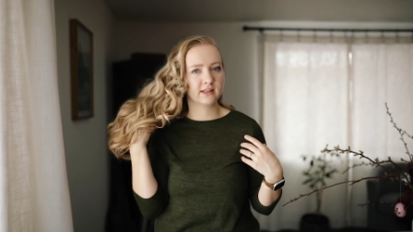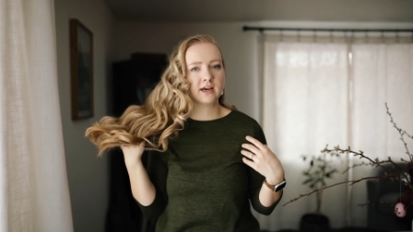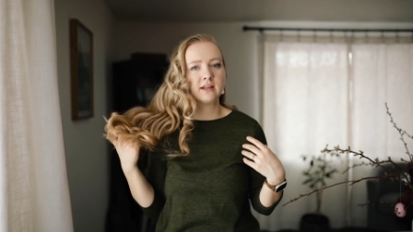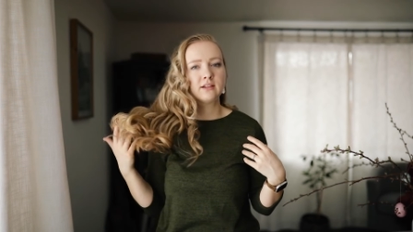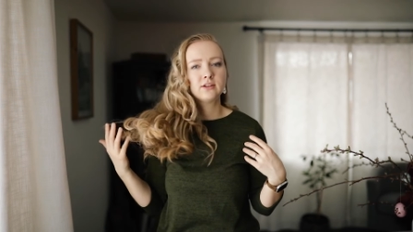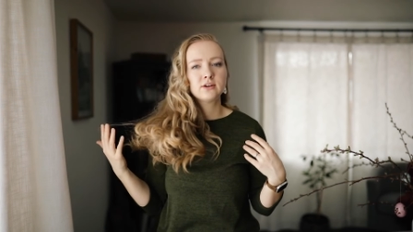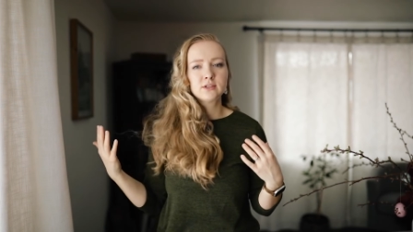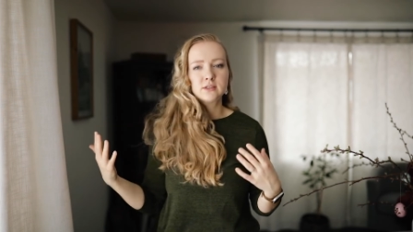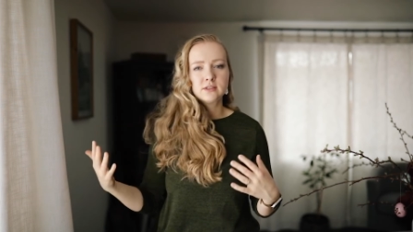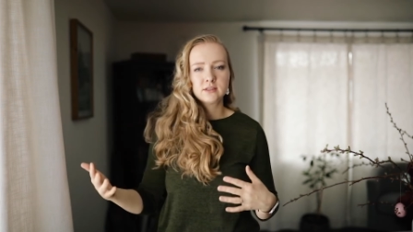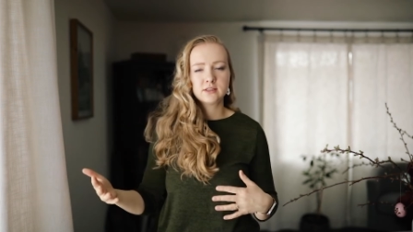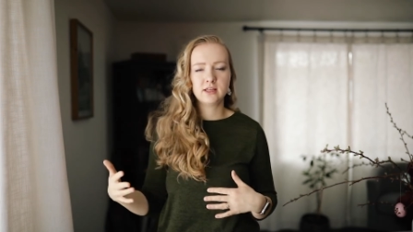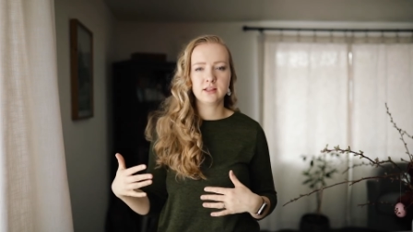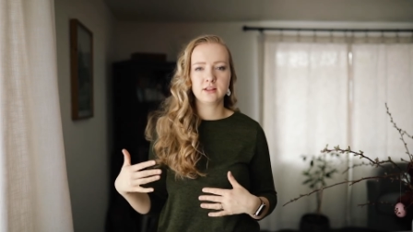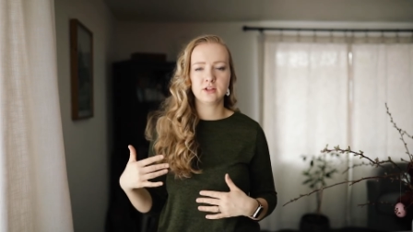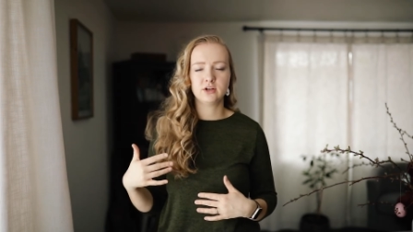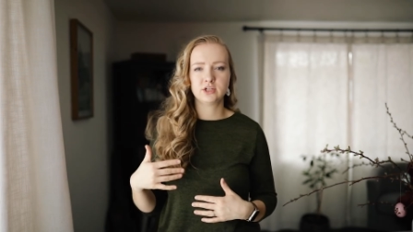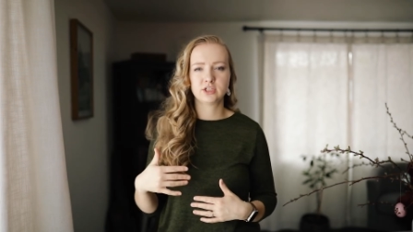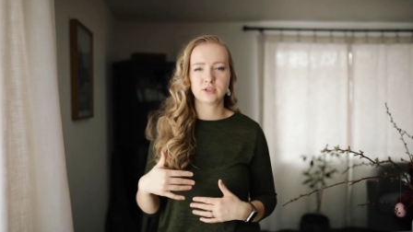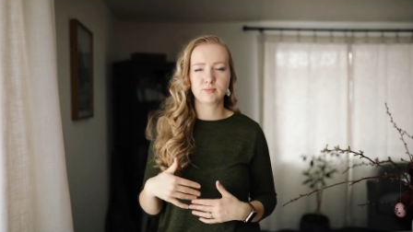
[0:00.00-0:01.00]
that that
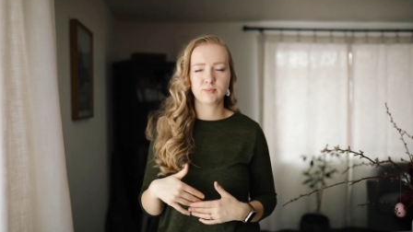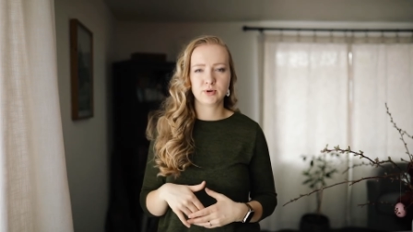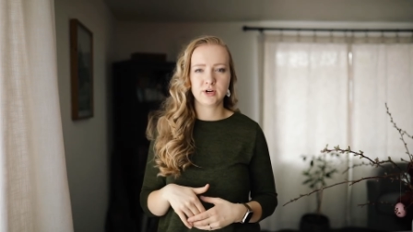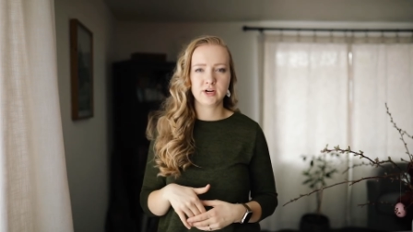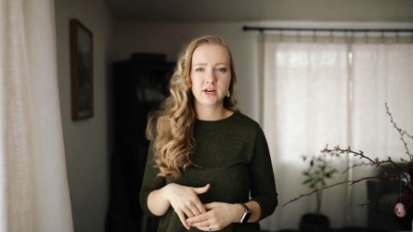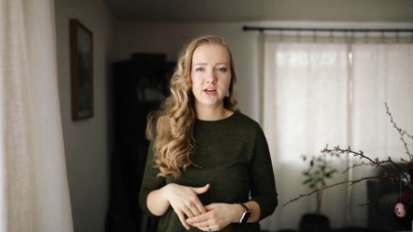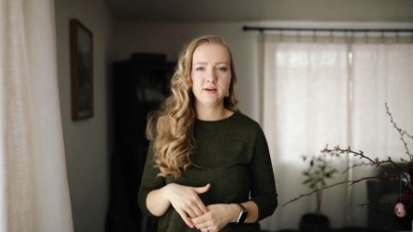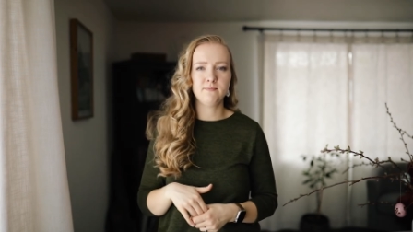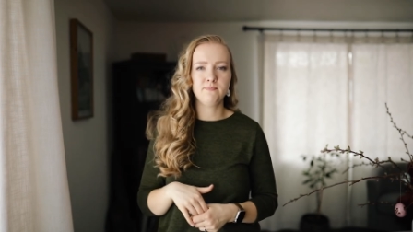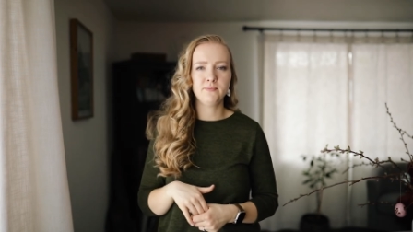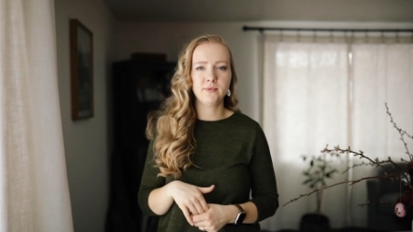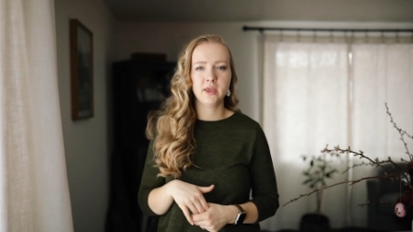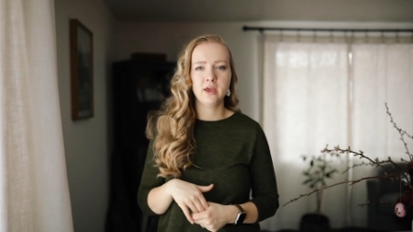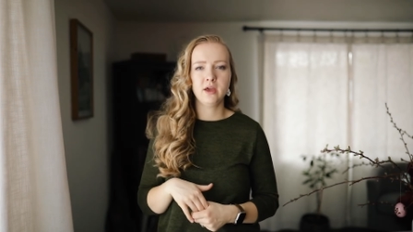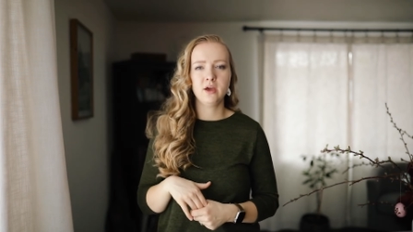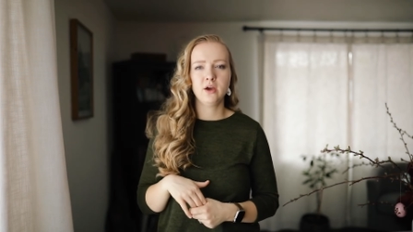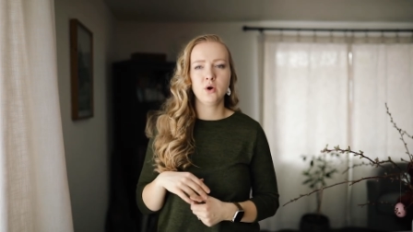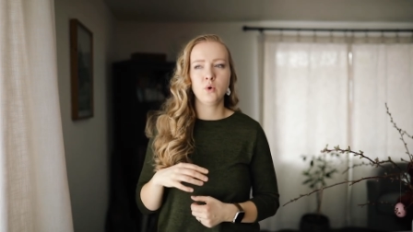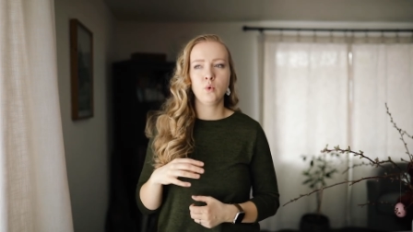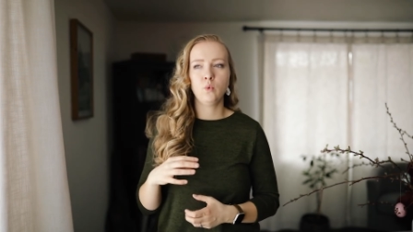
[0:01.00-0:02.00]
looks pretty
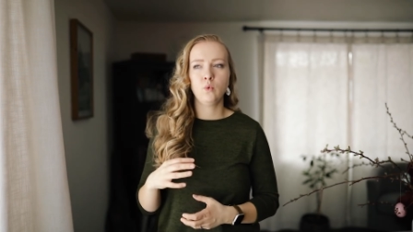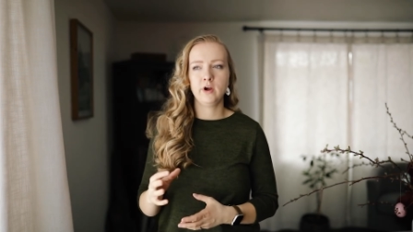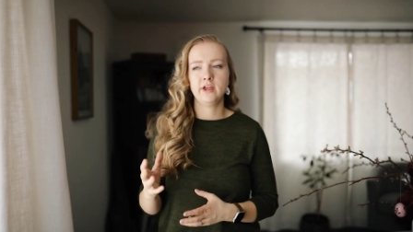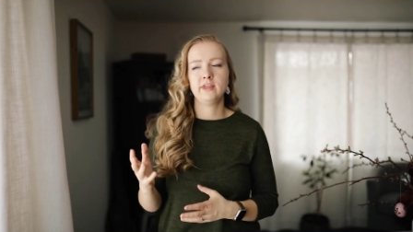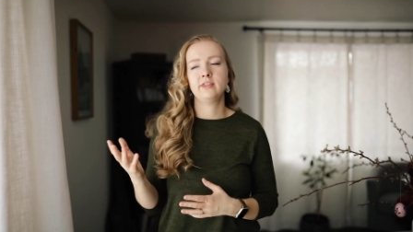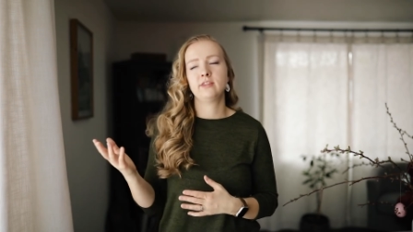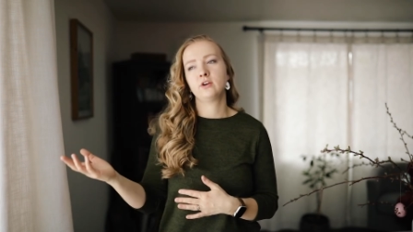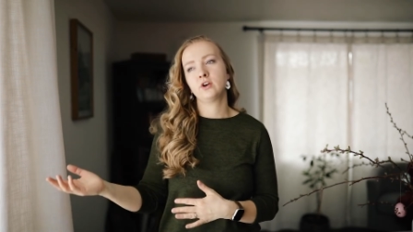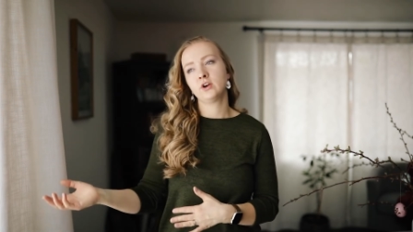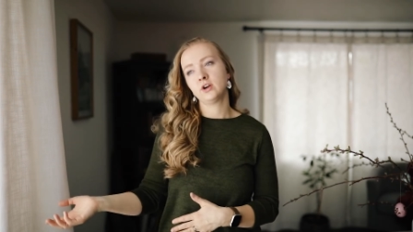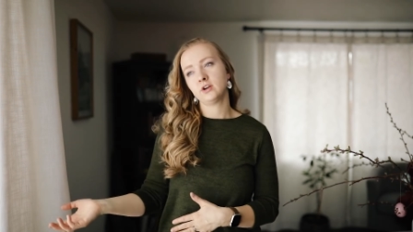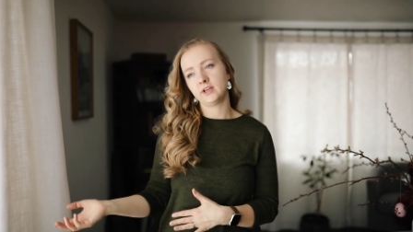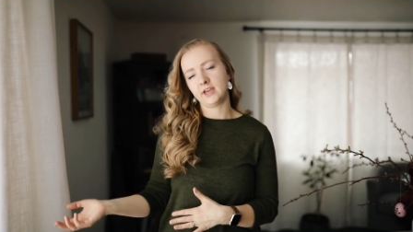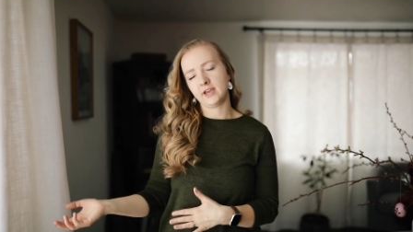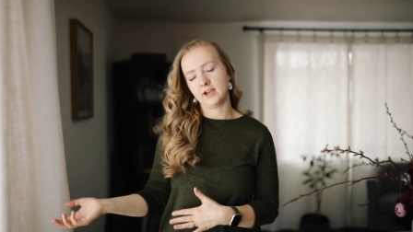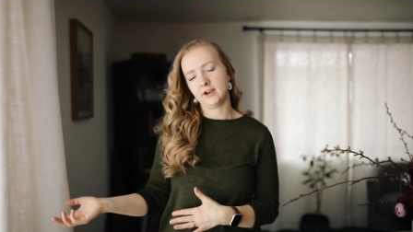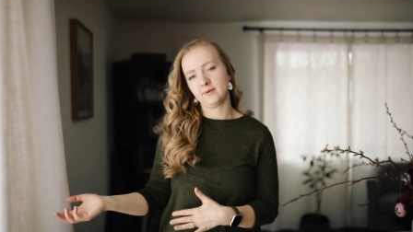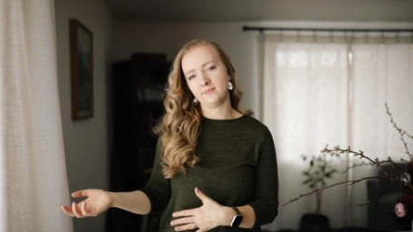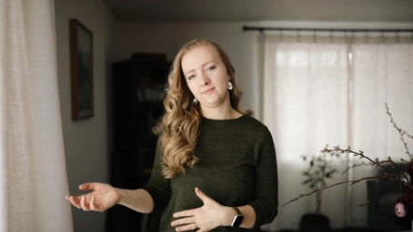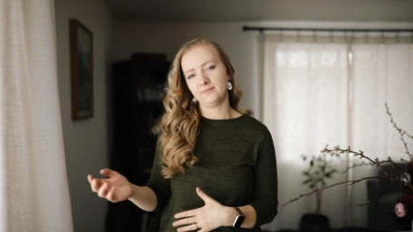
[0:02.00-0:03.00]
with curly
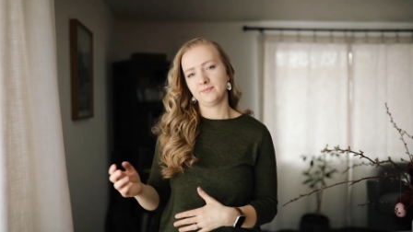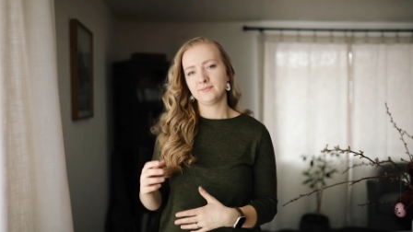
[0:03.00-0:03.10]
hair.